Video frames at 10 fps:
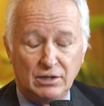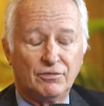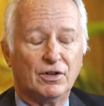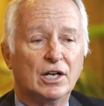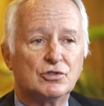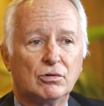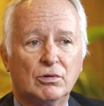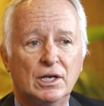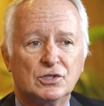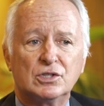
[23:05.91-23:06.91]
the financial
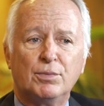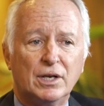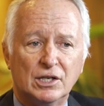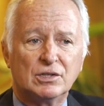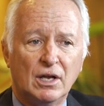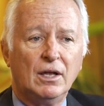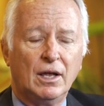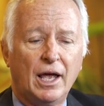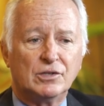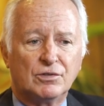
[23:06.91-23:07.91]
crisis, but
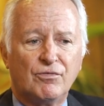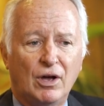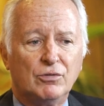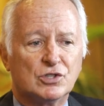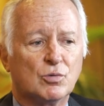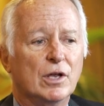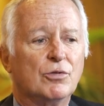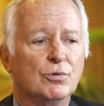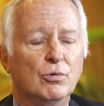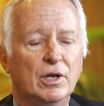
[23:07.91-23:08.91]
has found its way
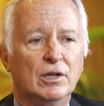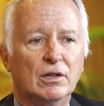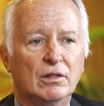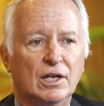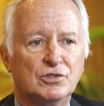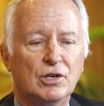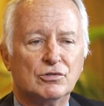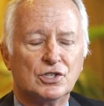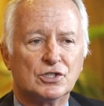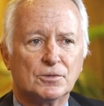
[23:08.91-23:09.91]
through in the last
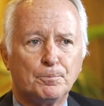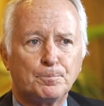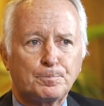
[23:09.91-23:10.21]
years, is